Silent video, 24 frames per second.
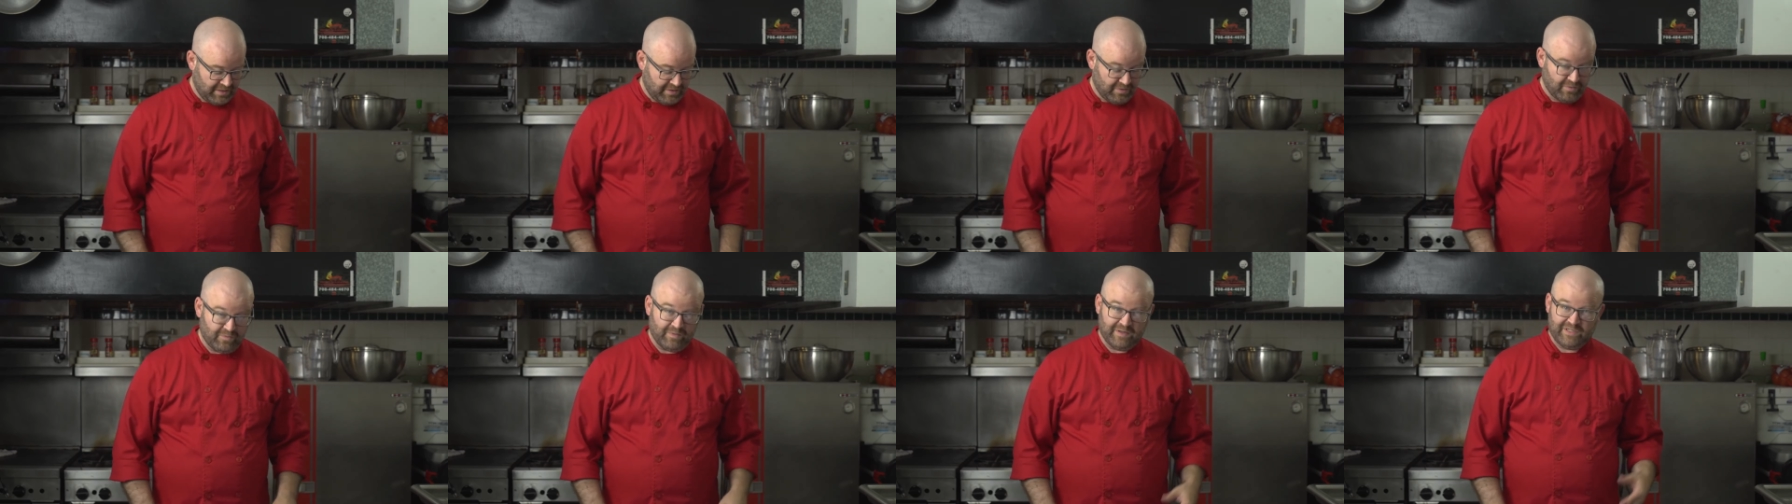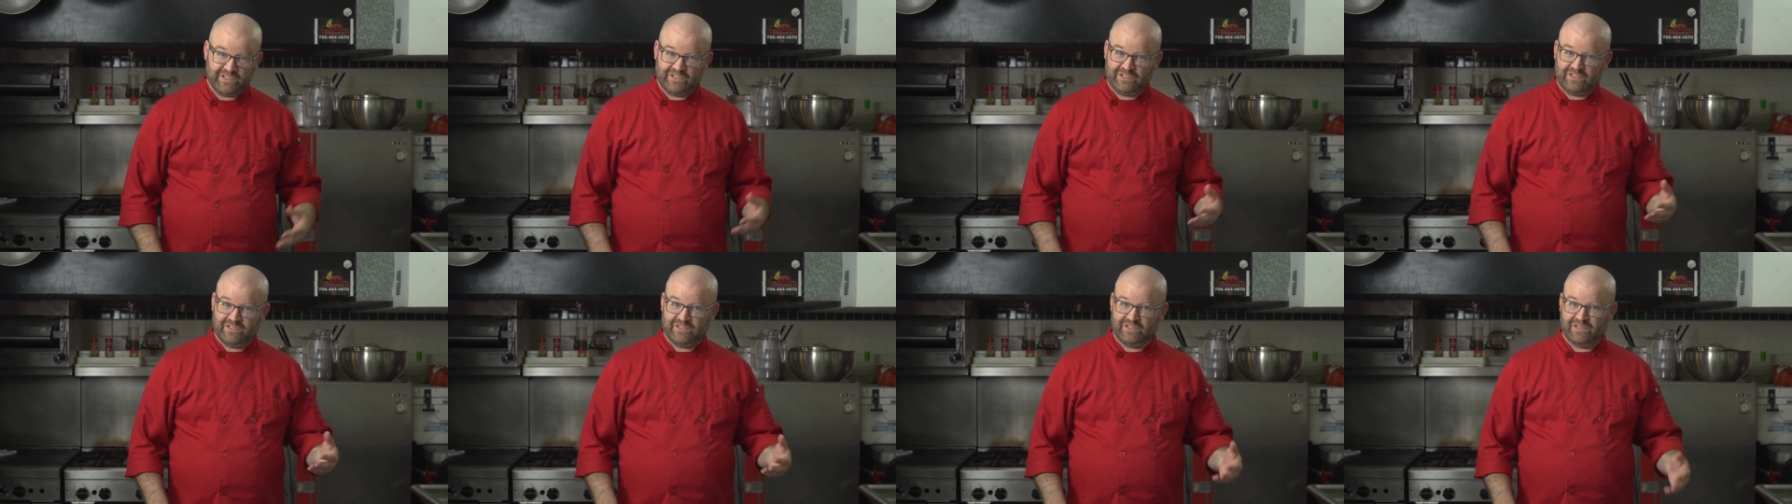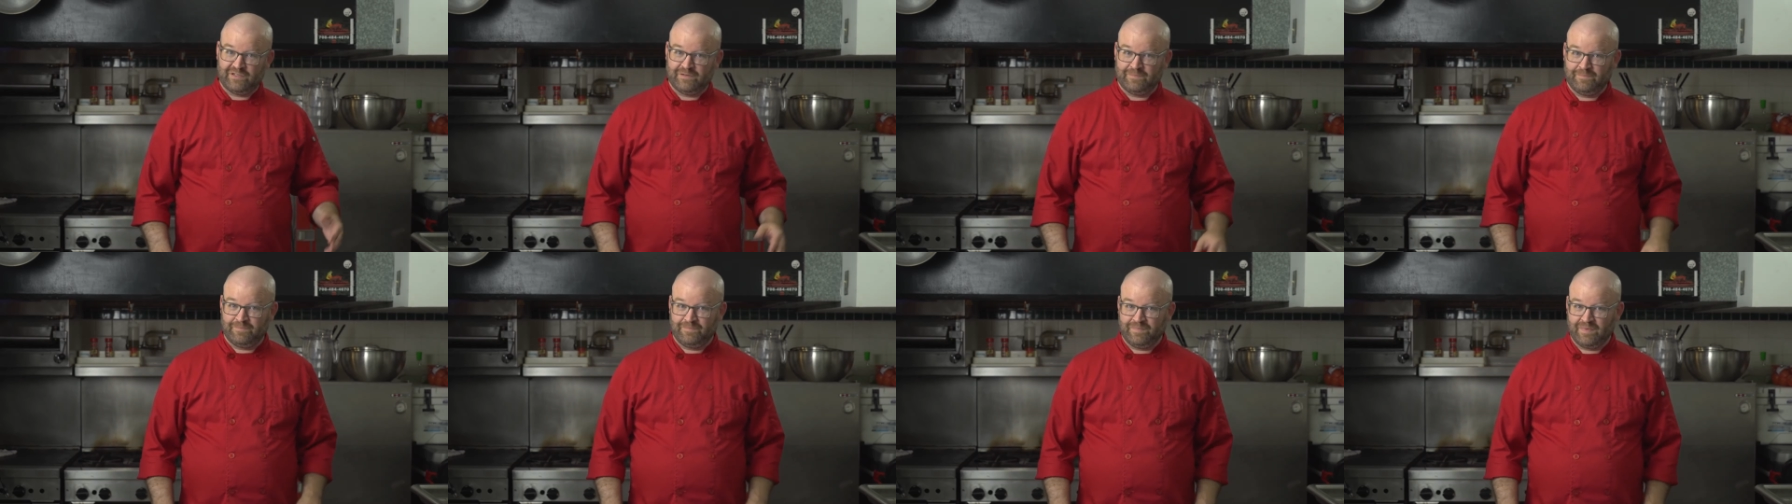which
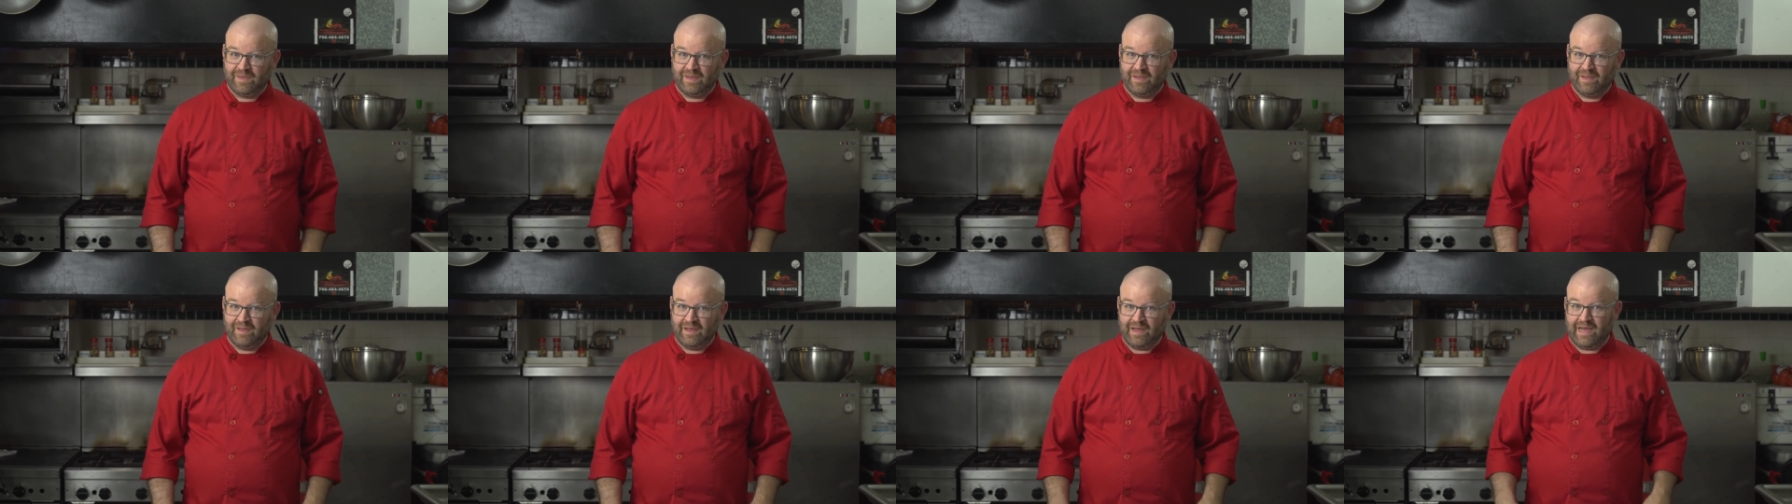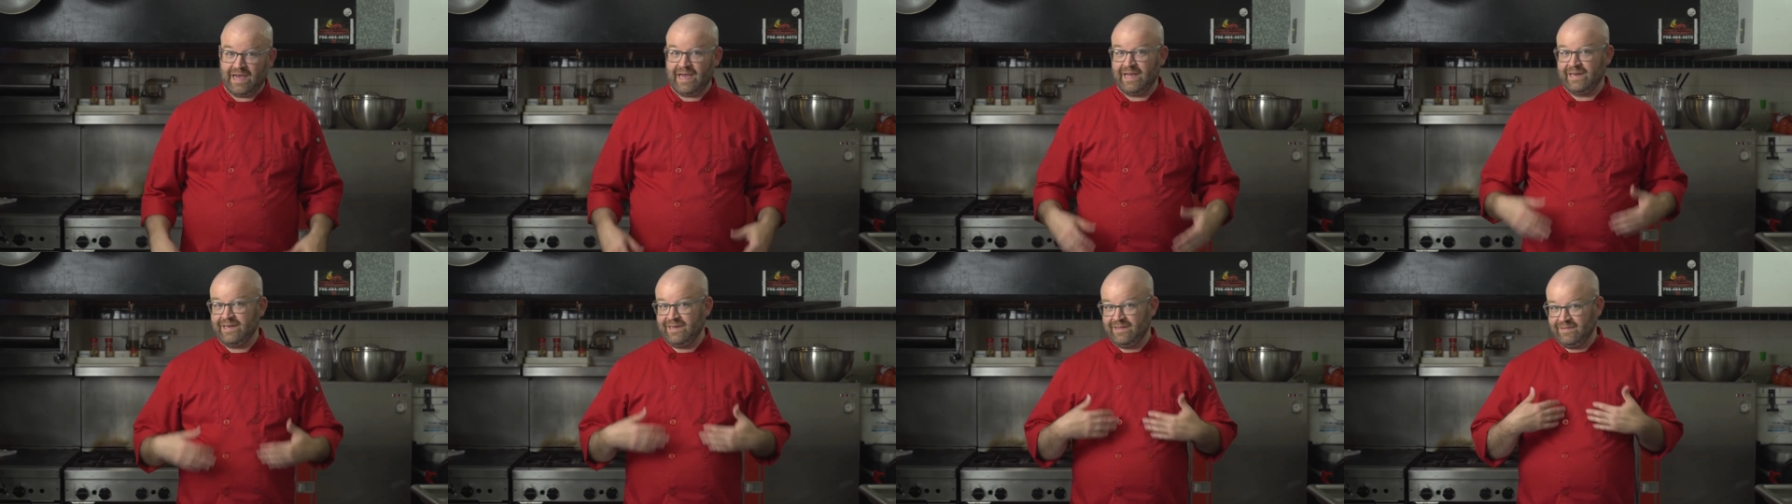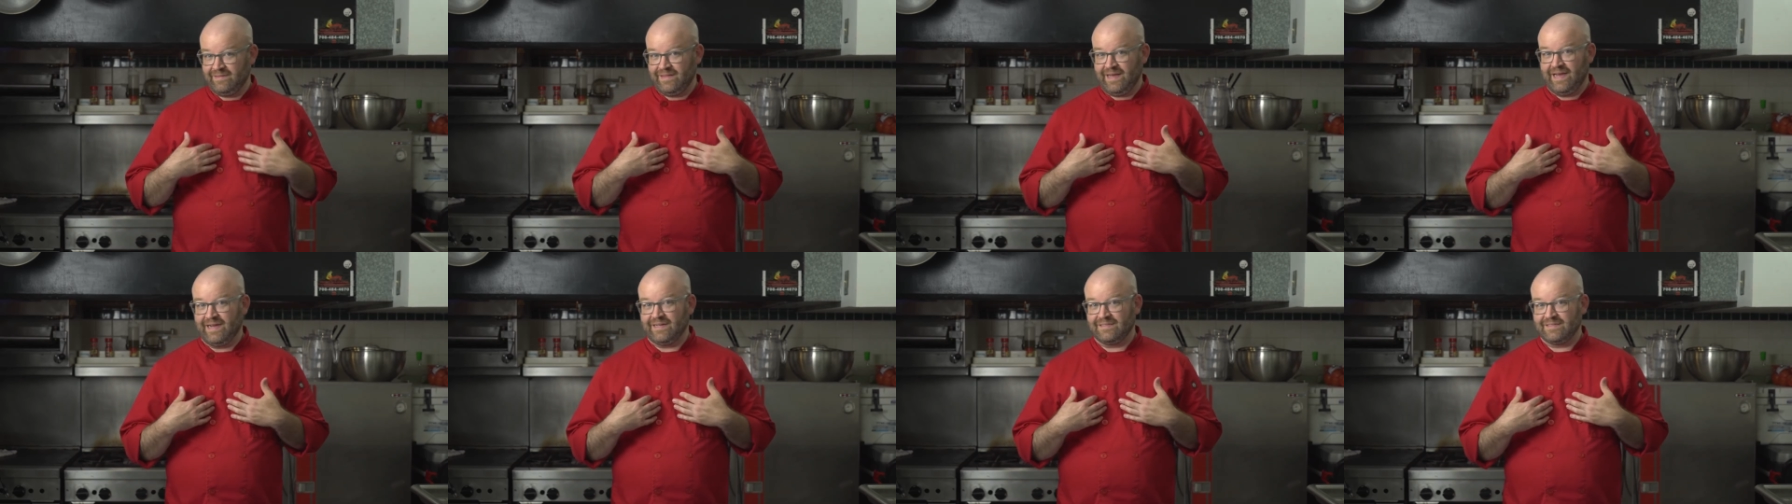I did
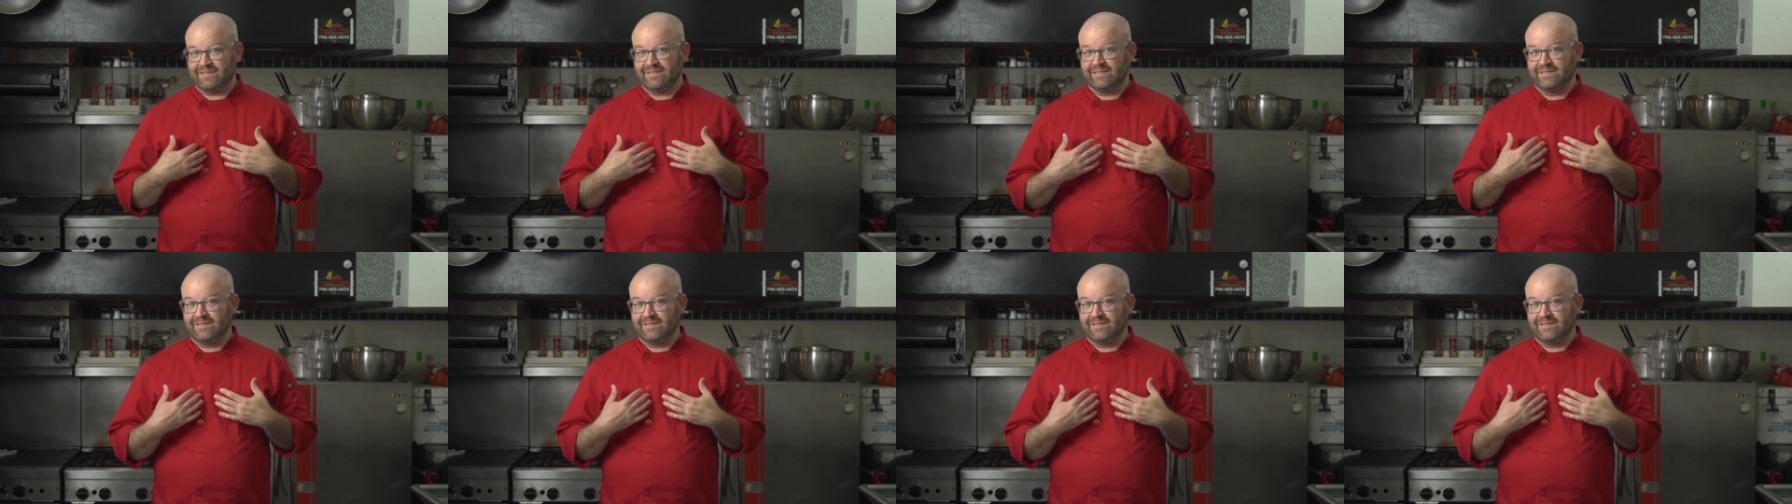that.